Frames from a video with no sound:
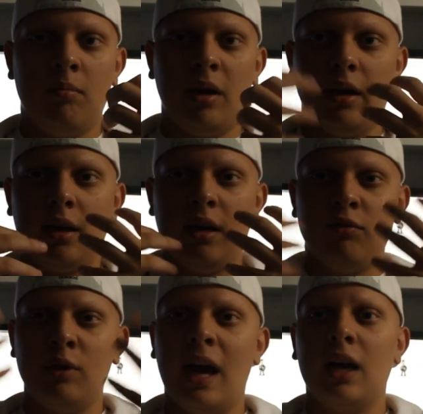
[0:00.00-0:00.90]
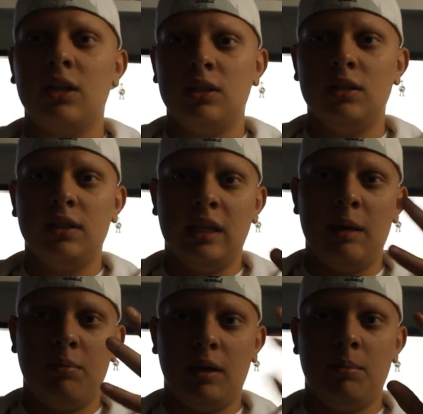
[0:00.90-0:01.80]
my kind of reaction to the
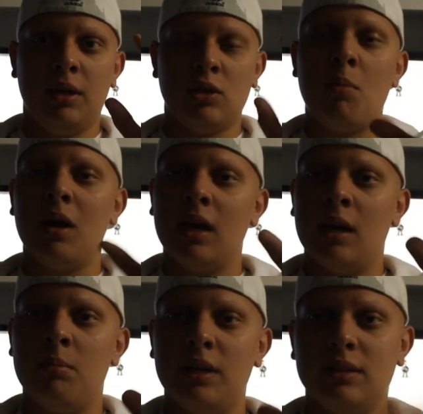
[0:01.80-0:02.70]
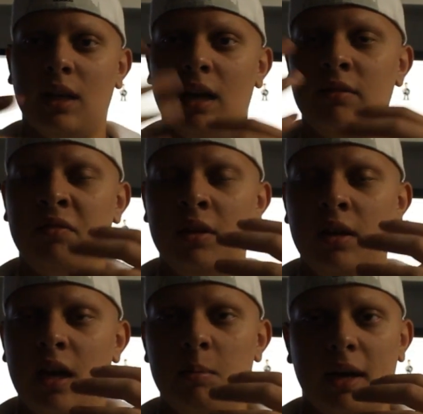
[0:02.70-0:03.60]
gameplay because all my gameplay is live
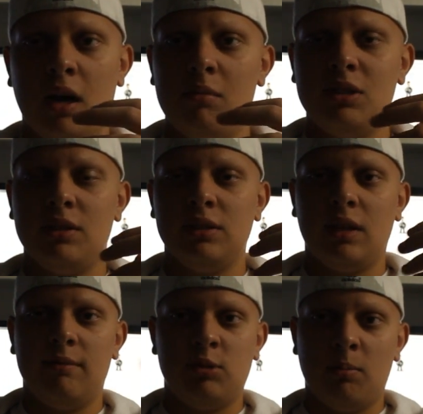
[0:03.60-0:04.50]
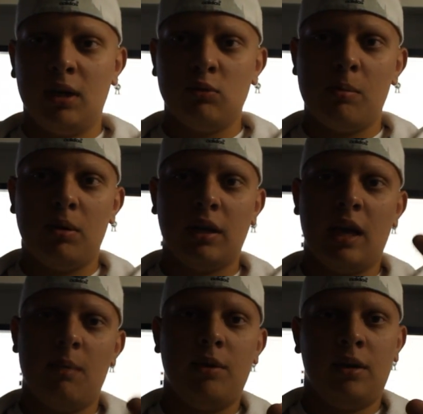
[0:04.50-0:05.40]
and my commentary is live, so might as well put a
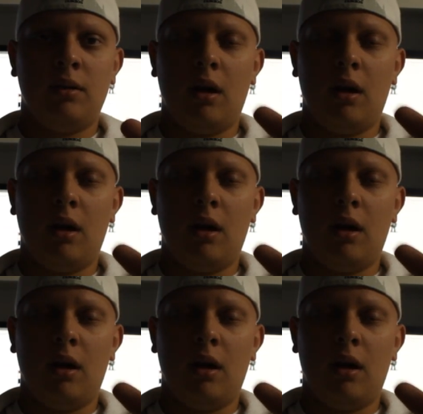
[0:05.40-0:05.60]
camera,